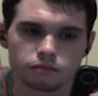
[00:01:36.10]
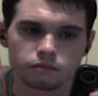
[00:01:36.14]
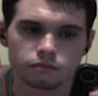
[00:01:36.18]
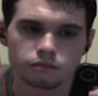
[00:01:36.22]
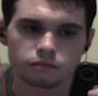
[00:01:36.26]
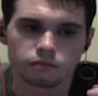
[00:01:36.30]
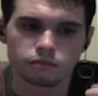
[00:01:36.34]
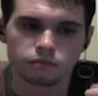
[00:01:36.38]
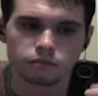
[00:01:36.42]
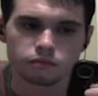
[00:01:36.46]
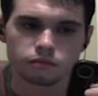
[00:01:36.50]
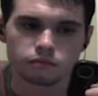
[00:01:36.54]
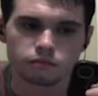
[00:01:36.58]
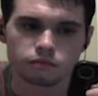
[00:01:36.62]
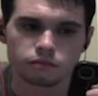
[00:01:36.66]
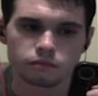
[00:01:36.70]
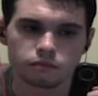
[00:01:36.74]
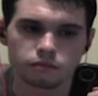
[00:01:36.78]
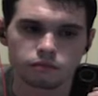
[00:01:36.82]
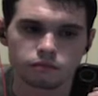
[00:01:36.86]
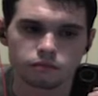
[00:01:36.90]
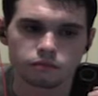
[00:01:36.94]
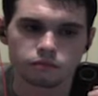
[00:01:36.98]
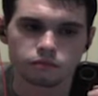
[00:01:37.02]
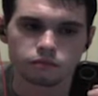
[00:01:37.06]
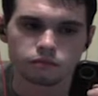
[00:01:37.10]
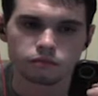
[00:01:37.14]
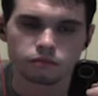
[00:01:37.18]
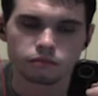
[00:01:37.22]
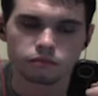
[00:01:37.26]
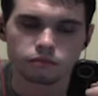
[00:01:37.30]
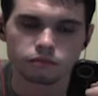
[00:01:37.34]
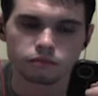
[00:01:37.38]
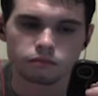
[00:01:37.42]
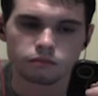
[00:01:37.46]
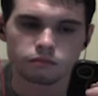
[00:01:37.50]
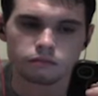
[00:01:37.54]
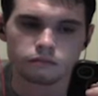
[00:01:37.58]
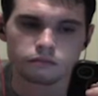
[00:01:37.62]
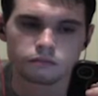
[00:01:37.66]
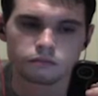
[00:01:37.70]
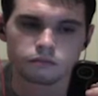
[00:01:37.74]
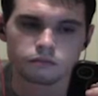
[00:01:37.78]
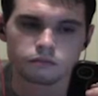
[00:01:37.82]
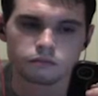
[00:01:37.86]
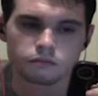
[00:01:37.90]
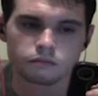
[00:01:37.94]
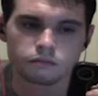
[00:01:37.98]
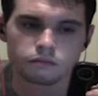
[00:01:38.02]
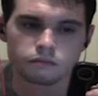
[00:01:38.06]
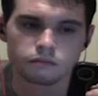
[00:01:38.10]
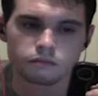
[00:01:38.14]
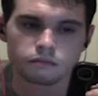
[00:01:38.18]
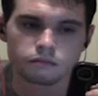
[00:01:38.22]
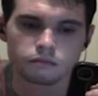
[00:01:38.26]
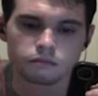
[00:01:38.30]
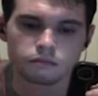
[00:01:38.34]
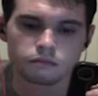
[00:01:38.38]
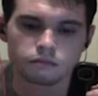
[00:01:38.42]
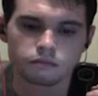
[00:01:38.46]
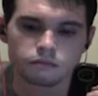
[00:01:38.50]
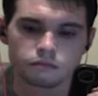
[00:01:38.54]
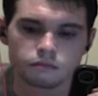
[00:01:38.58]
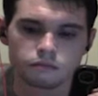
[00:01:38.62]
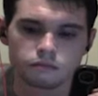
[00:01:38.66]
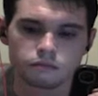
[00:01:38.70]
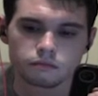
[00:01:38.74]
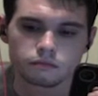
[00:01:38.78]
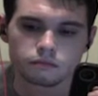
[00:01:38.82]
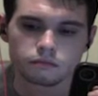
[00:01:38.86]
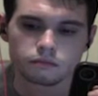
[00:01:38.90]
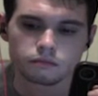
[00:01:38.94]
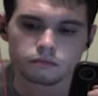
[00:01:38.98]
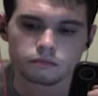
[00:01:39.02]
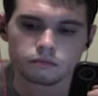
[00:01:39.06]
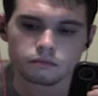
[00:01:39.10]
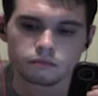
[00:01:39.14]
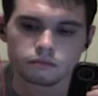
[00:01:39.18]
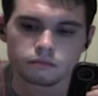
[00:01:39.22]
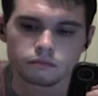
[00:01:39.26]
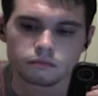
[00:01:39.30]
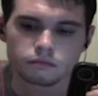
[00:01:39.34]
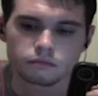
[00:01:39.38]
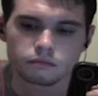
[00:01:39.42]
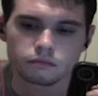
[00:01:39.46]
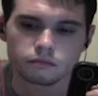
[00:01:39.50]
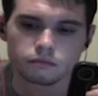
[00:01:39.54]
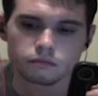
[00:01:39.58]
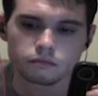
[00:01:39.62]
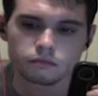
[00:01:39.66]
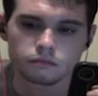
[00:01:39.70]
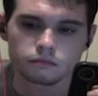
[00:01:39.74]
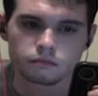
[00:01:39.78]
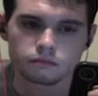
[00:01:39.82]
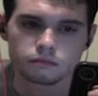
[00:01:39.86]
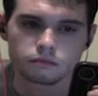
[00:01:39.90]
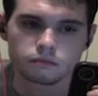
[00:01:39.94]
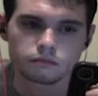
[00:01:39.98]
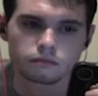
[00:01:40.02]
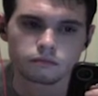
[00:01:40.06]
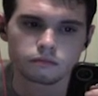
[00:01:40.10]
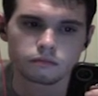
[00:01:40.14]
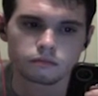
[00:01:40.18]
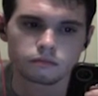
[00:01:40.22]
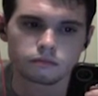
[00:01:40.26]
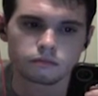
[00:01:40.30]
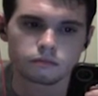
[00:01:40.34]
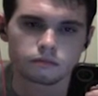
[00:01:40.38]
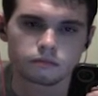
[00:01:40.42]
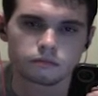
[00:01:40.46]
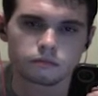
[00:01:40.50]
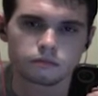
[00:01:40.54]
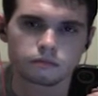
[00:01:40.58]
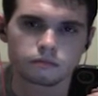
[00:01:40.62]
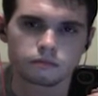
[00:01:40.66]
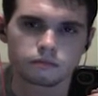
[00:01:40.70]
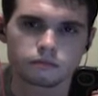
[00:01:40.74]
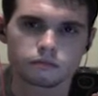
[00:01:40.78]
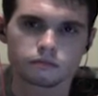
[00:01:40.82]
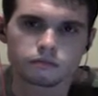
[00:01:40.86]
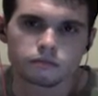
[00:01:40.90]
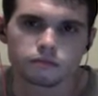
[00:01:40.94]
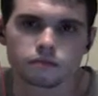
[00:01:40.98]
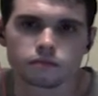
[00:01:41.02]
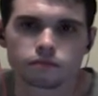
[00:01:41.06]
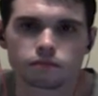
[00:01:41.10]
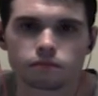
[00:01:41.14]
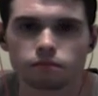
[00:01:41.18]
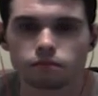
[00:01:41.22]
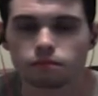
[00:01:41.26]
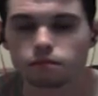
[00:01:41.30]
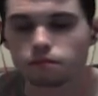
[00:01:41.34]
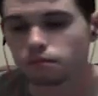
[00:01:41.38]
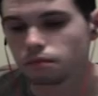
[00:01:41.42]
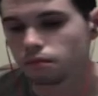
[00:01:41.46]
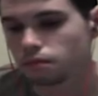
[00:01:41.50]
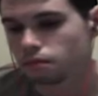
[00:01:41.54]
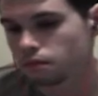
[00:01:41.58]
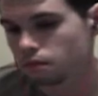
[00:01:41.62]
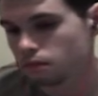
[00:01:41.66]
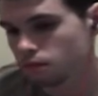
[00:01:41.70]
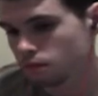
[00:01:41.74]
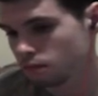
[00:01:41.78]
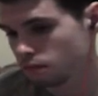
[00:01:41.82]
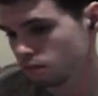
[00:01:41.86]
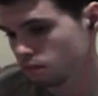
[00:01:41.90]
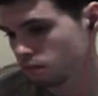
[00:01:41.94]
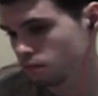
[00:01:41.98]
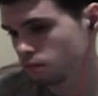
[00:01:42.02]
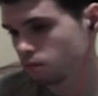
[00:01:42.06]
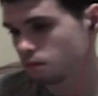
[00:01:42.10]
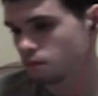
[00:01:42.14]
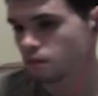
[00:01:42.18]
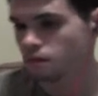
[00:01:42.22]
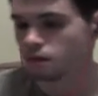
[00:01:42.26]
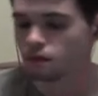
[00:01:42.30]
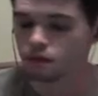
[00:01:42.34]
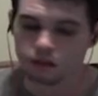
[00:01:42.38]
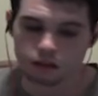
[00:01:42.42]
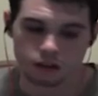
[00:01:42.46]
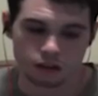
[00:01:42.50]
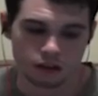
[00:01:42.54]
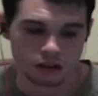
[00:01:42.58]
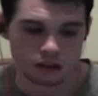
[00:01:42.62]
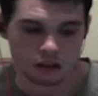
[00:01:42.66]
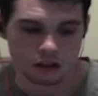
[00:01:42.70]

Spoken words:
[no speech]